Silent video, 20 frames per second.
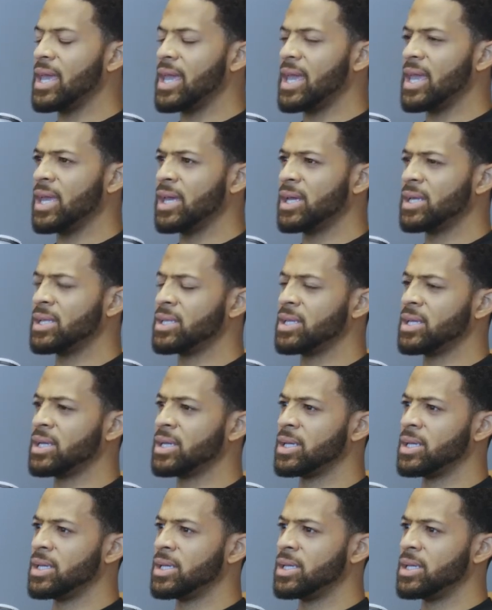And
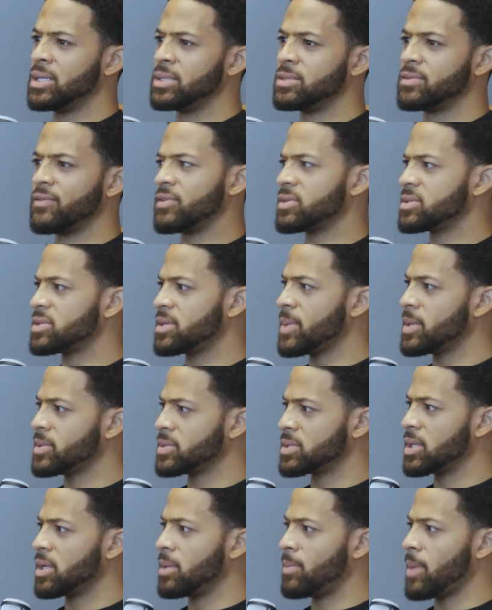the first time I
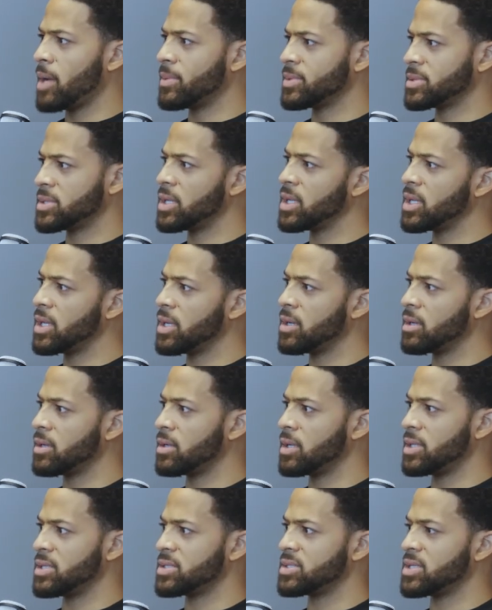was leading a Bible study here
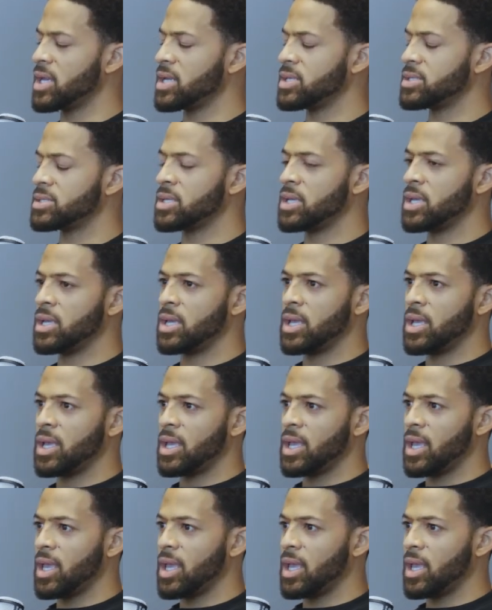in the States.
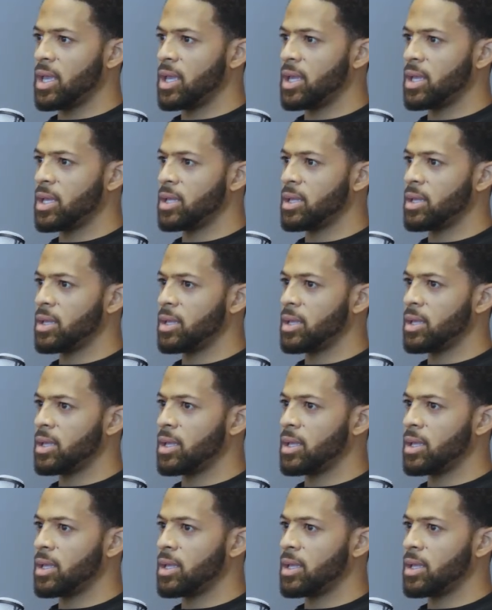And